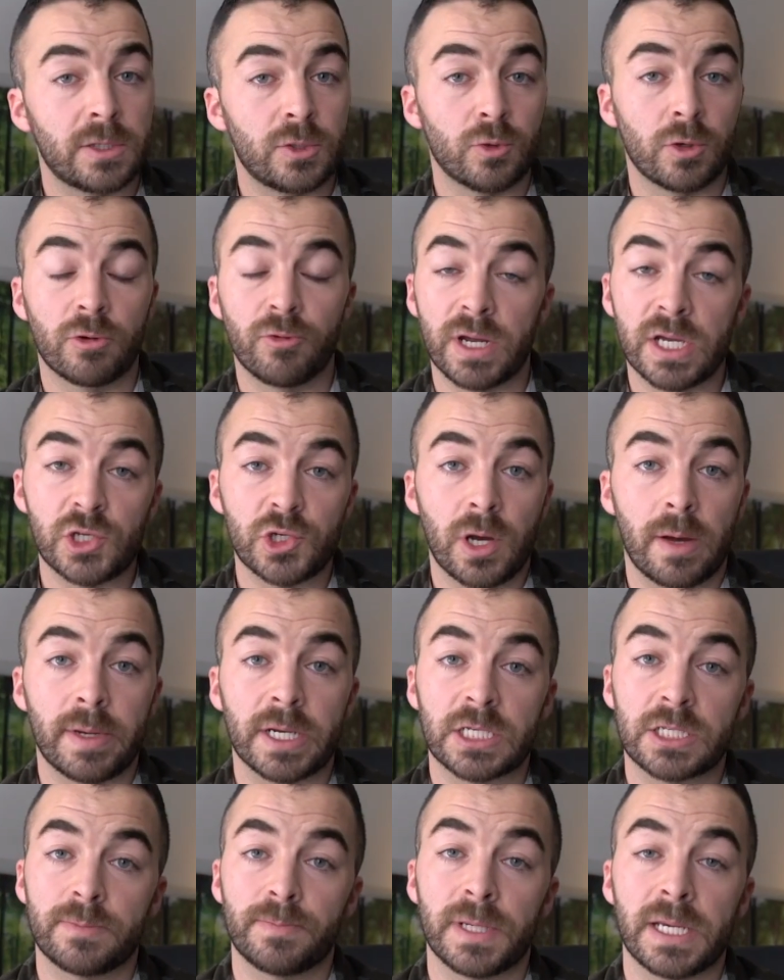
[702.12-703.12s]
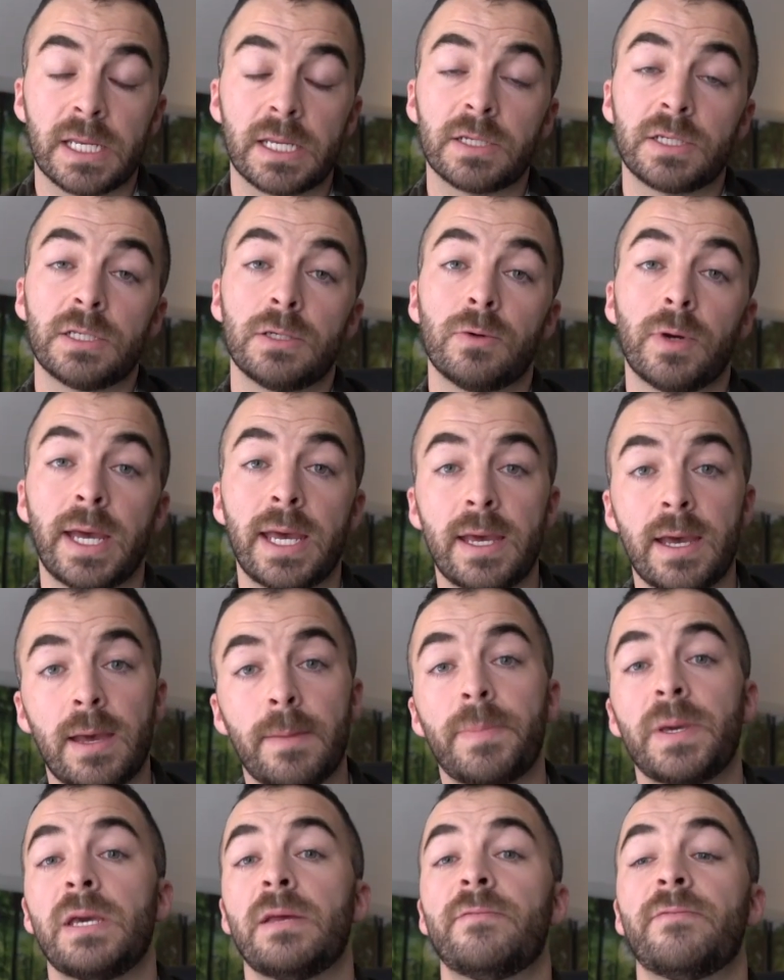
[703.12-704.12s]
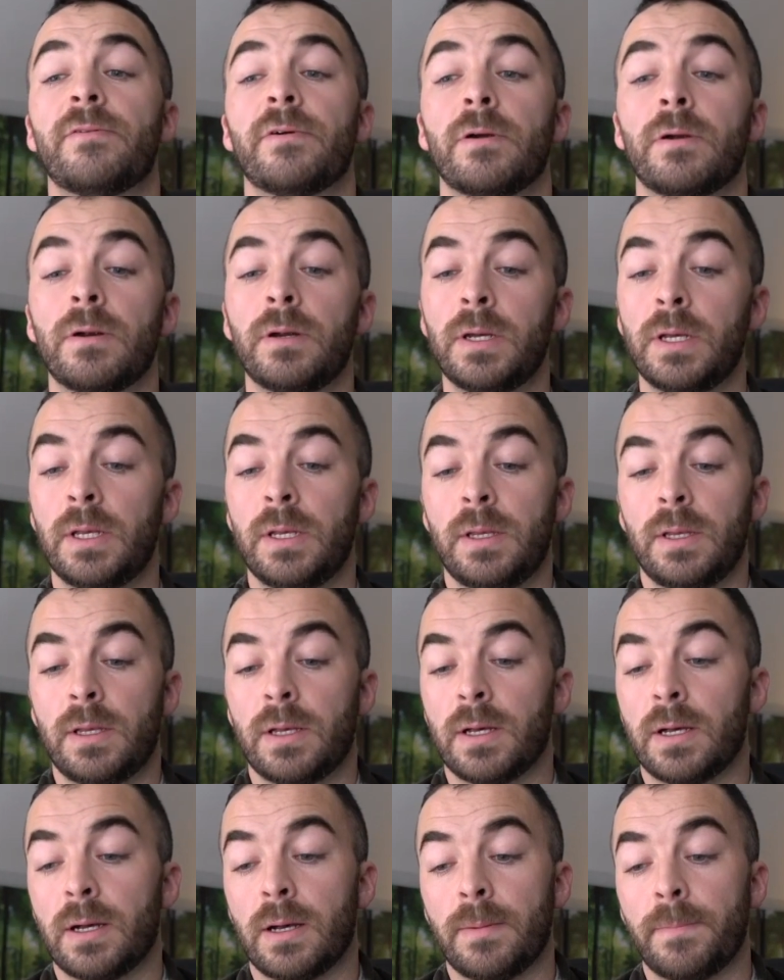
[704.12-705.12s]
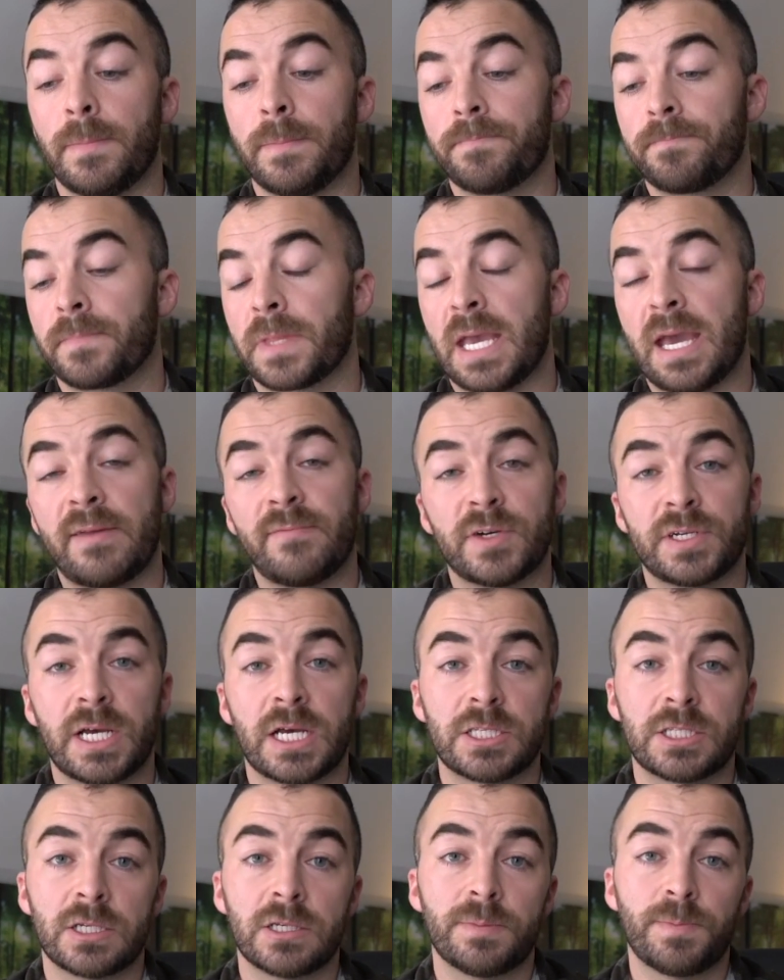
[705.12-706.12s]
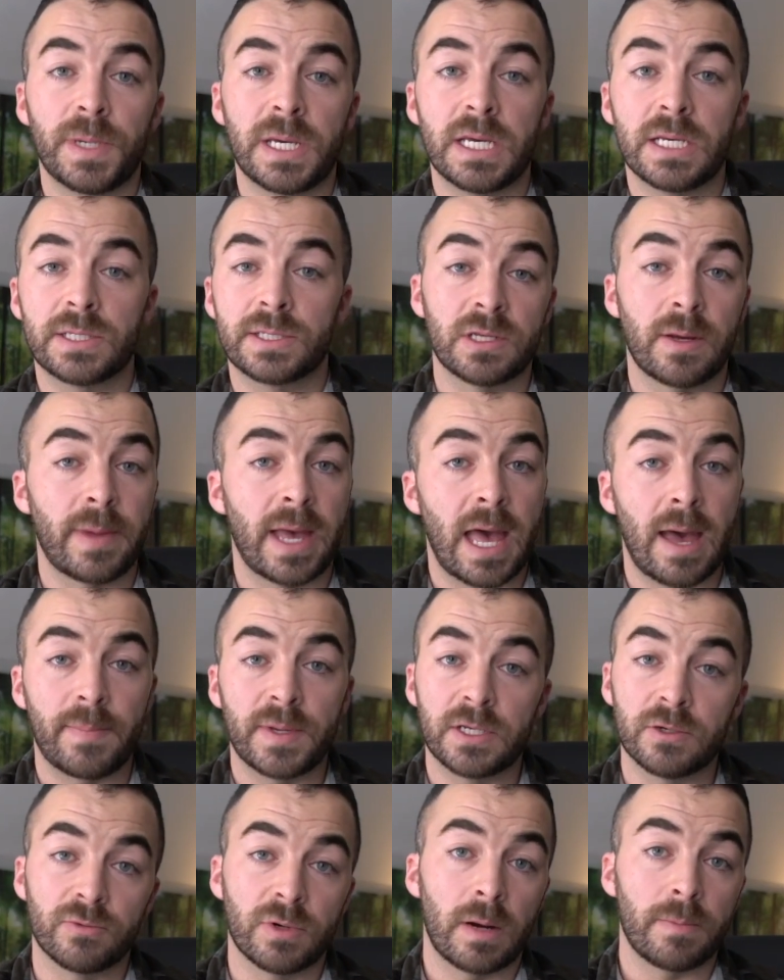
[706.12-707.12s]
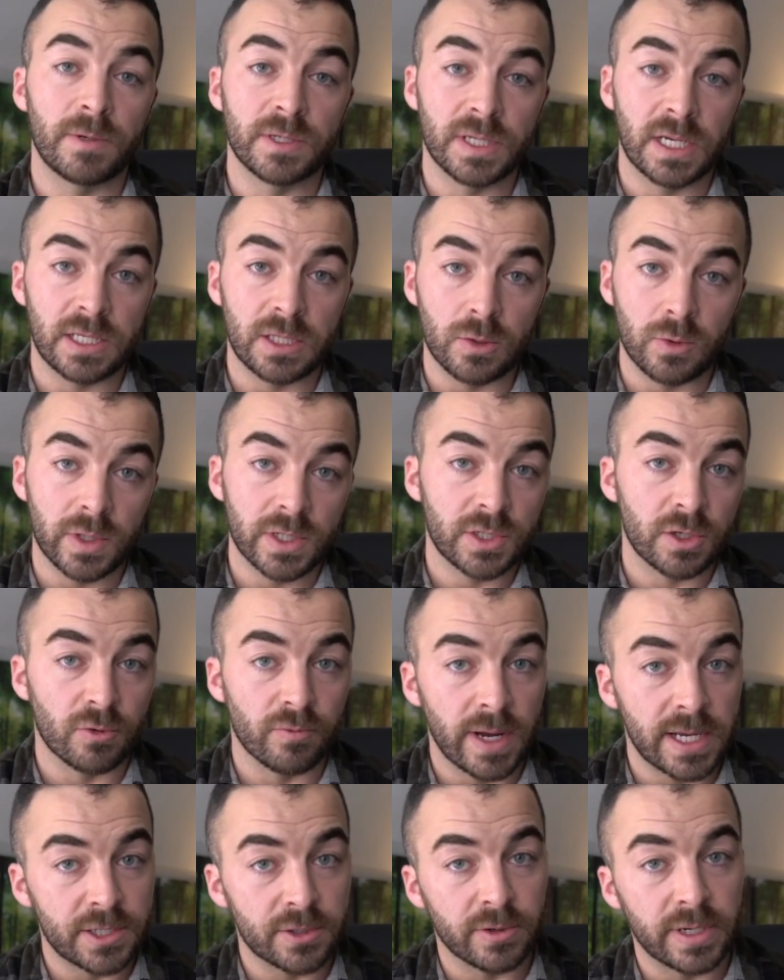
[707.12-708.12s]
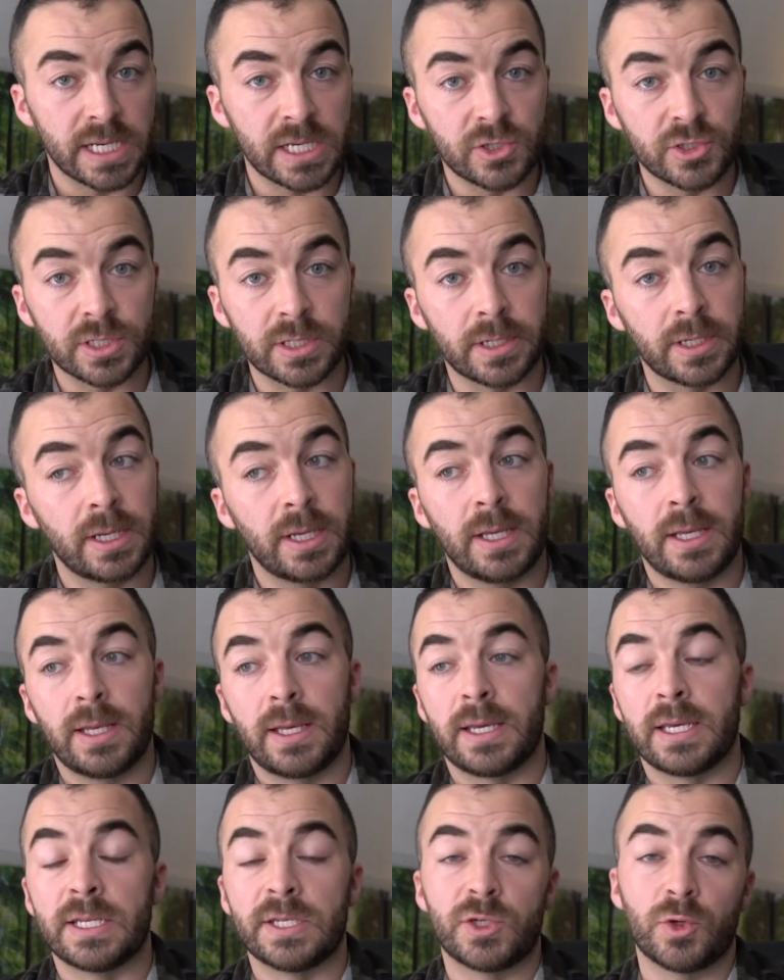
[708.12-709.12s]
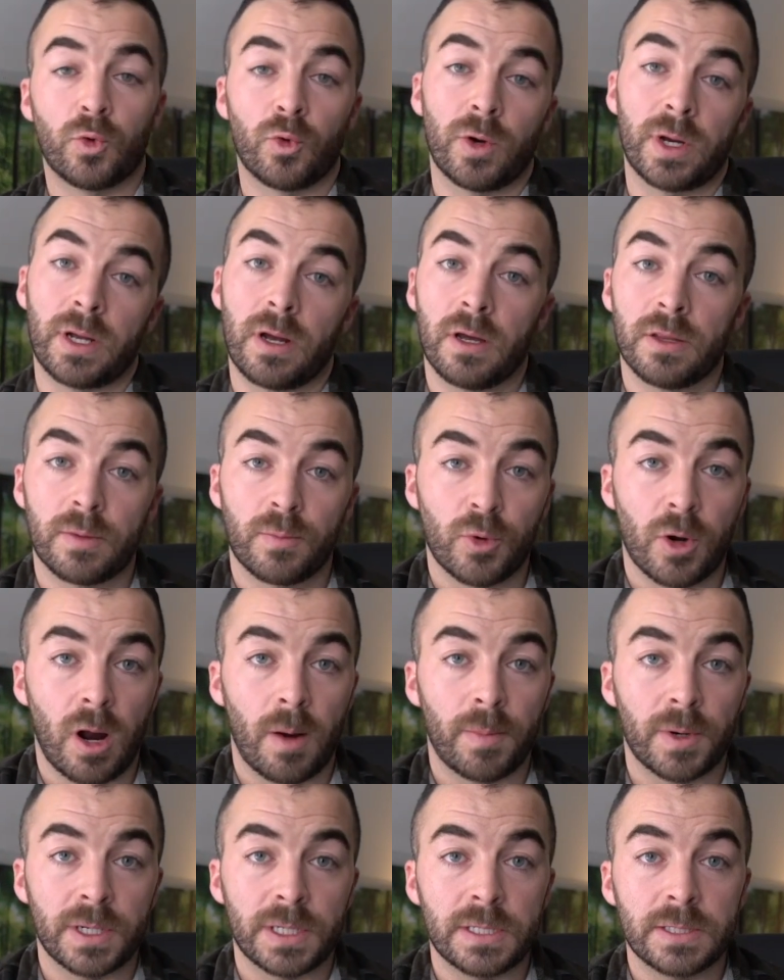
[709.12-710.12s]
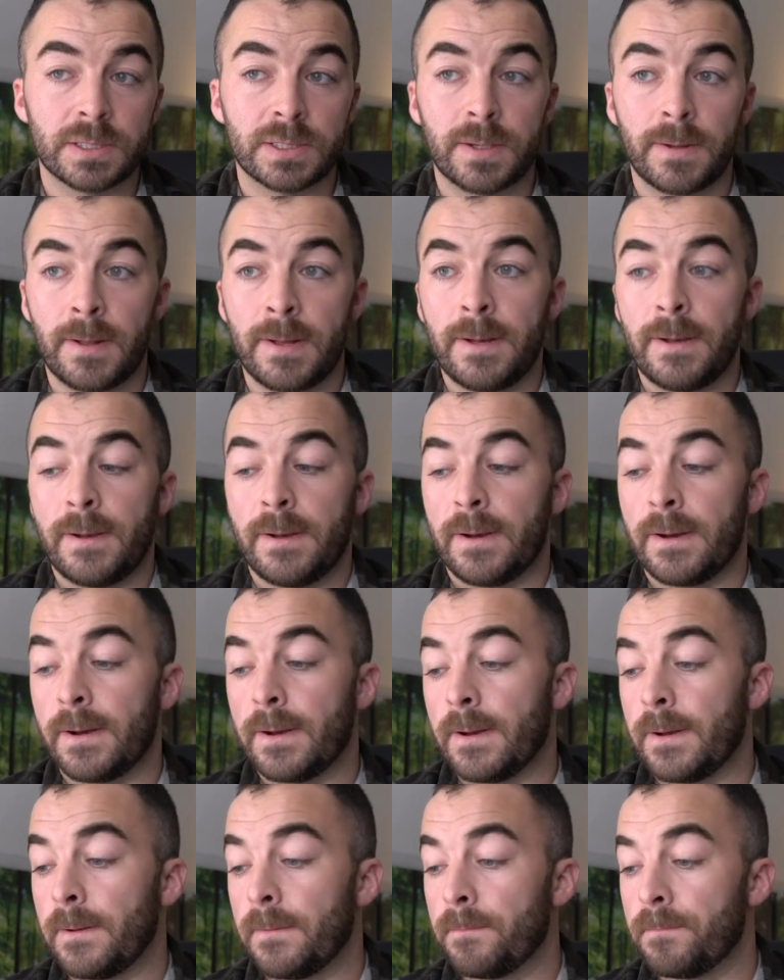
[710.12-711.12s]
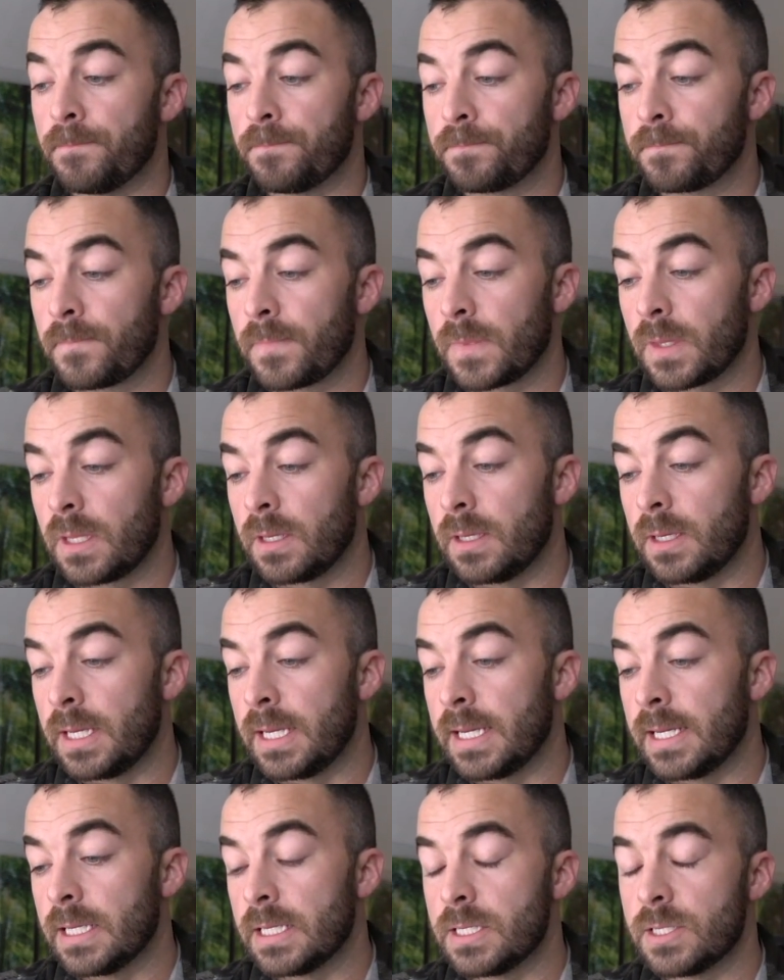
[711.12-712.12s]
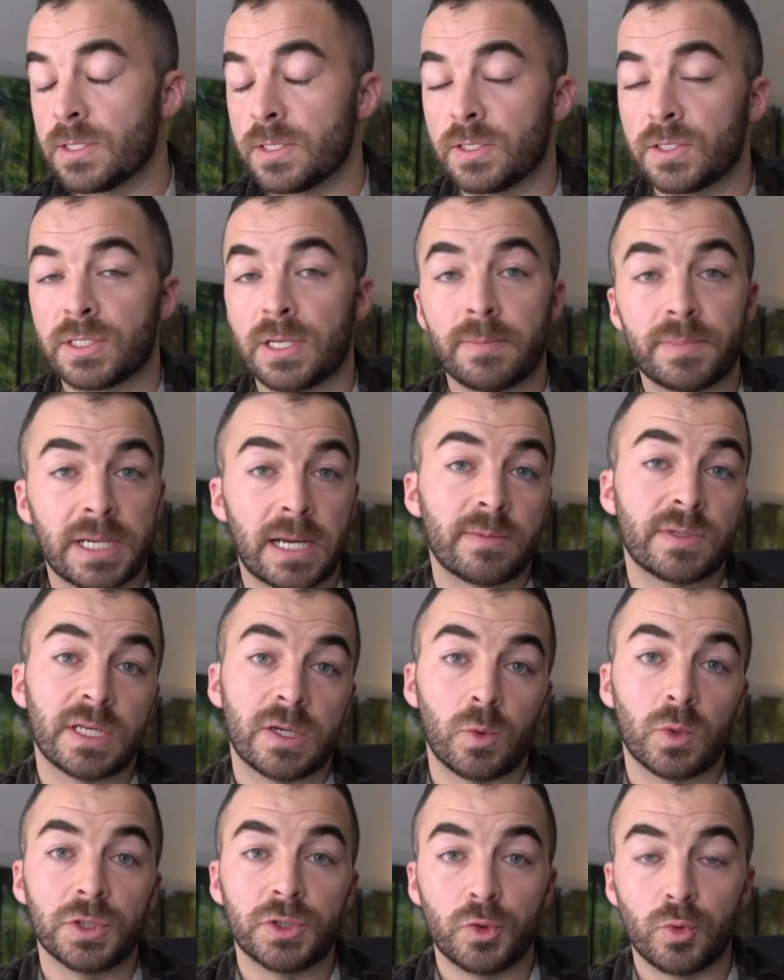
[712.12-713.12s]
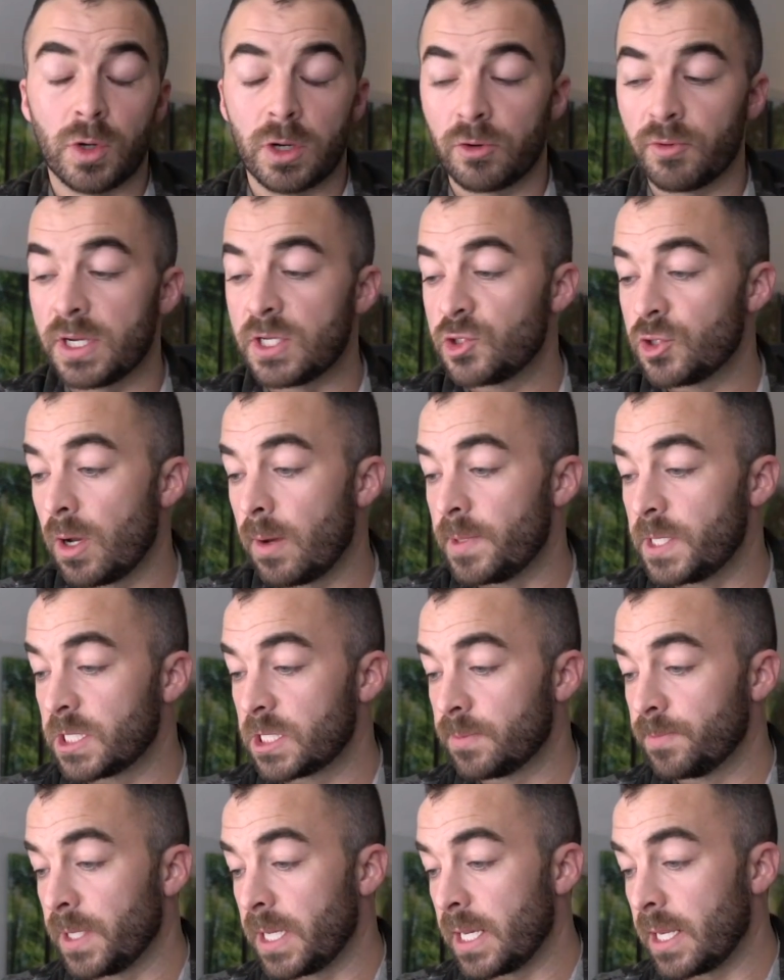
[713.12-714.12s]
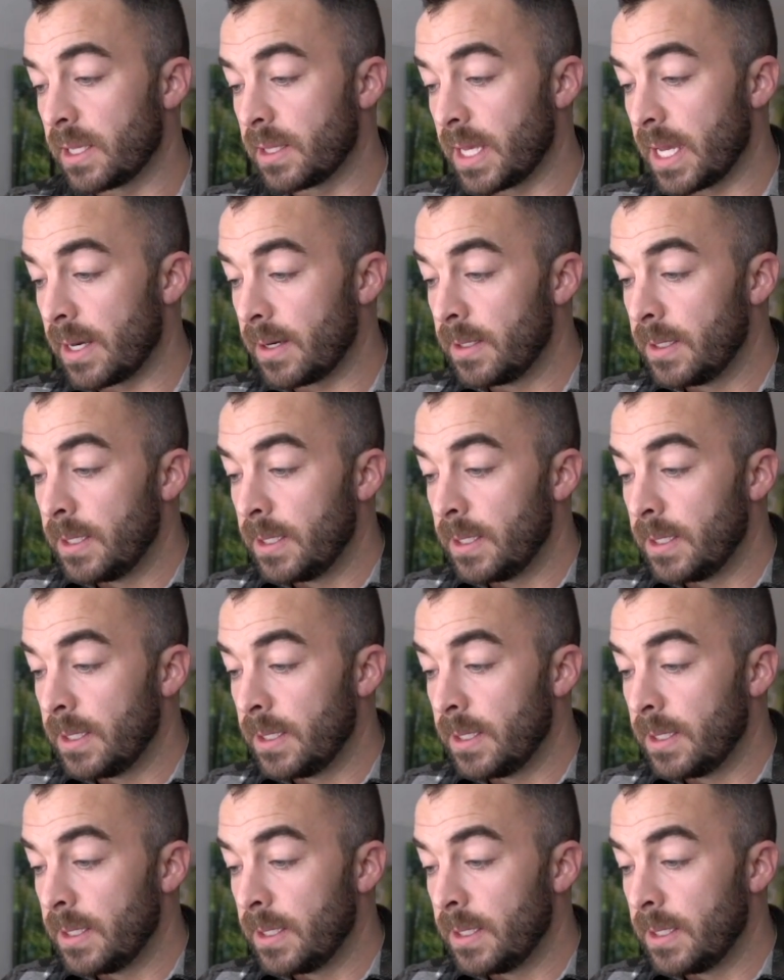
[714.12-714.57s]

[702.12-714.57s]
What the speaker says: do a great job at explaining to you, hey, I paid for advertising space. I'm happy to represent you as your renter agent in touring other properties. And sometimes they will do a great job at explaining that.